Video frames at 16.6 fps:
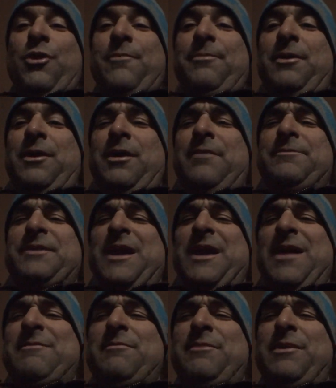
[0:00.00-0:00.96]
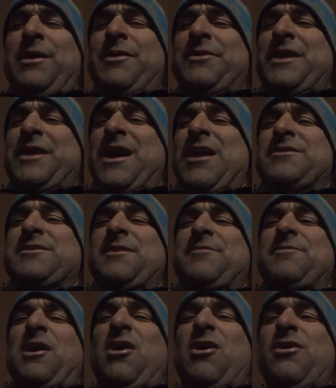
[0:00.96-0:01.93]
It's up to
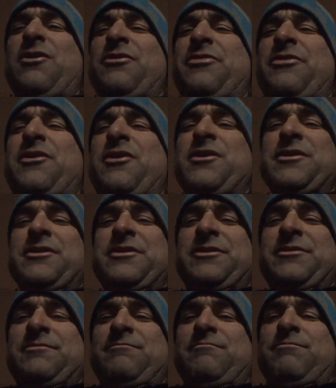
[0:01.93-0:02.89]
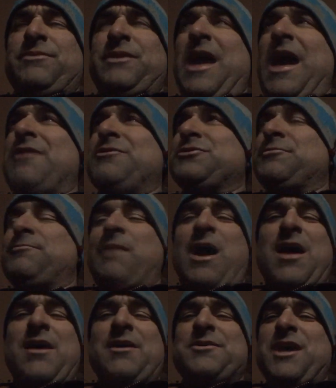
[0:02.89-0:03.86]
130,000 miles on it, so
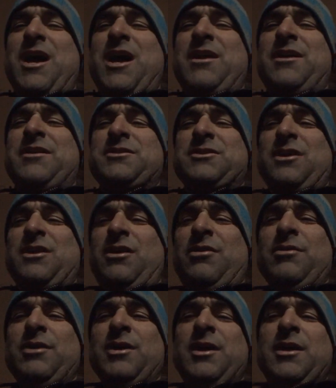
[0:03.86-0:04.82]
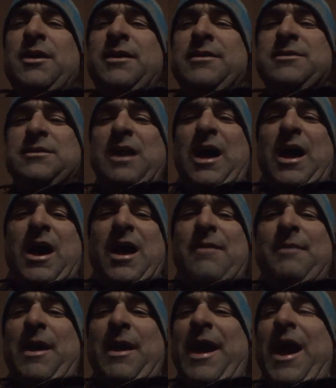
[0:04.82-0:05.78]
it's time. I got it because the transmission
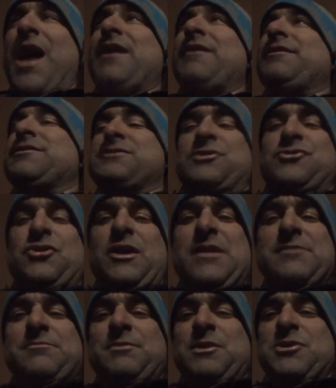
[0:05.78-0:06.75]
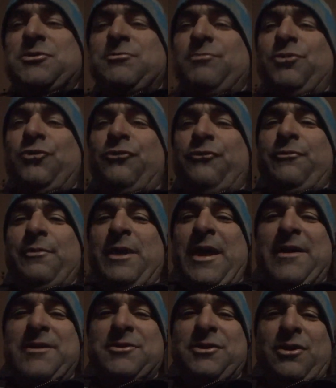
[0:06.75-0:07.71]
blew from an ex-girlfriend.
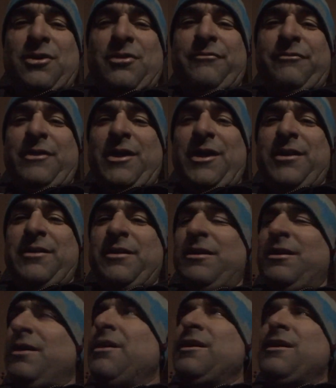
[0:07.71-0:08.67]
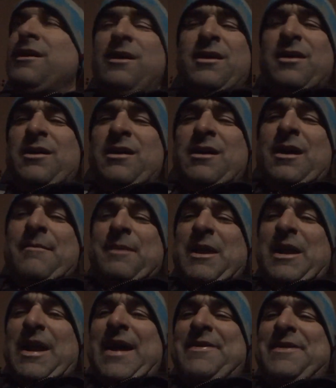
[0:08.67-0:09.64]
I mean, I got that maybe 6
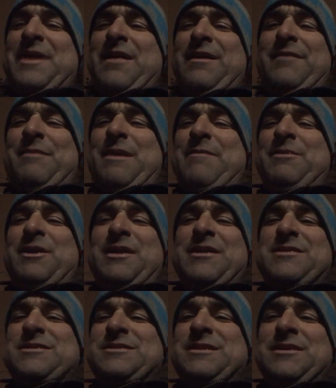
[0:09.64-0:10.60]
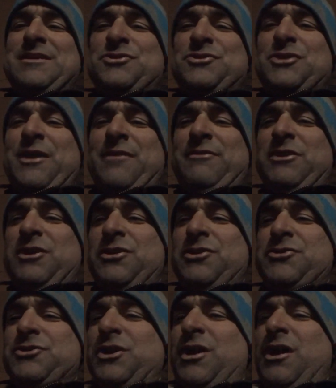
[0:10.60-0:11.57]
or 7 years ago. It's been a
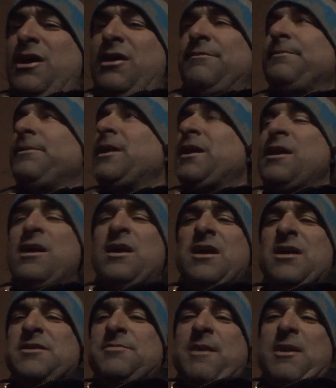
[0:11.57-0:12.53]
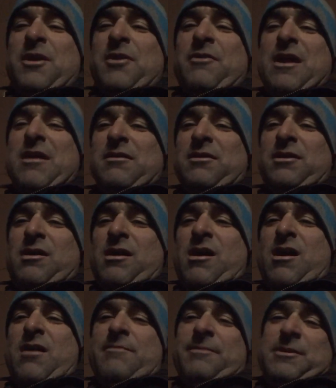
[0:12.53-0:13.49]
great little car, but now it's time to do the
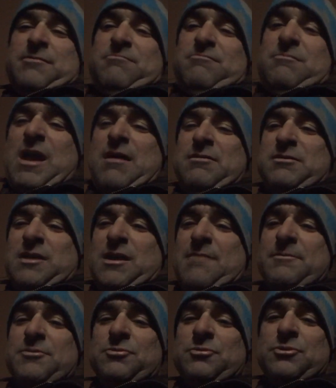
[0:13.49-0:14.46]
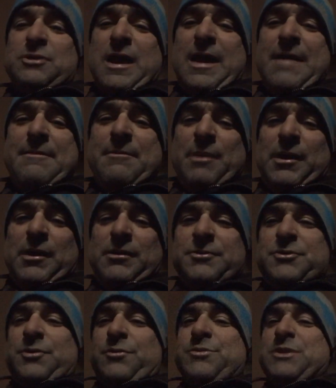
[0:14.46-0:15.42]
timing belt. So since I'm doing that, I'm going to do
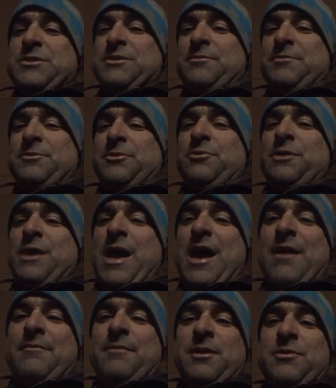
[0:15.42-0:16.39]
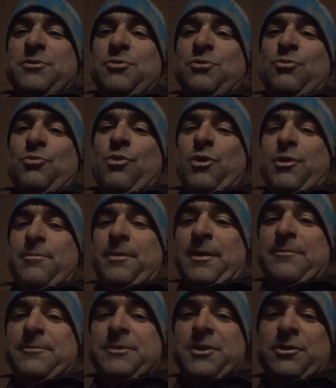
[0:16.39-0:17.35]
the water pump too.
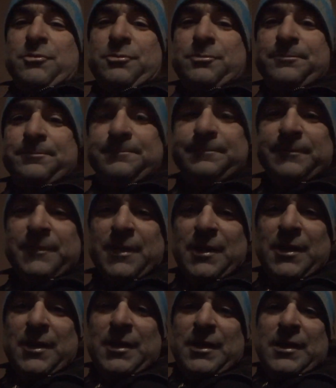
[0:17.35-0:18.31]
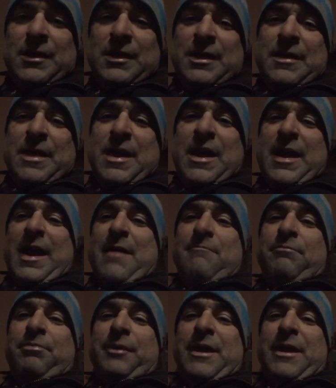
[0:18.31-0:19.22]
Then I got brakes to do on a Toyota.